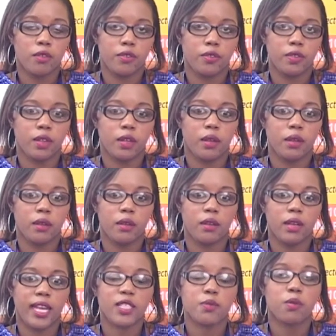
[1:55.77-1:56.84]
of
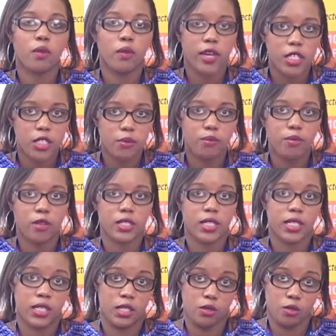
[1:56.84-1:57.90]
exploration
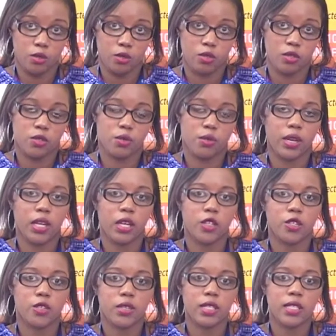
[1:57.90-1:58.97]
projects in all those three
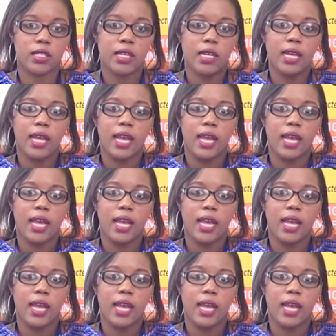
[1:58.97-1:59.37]
countries.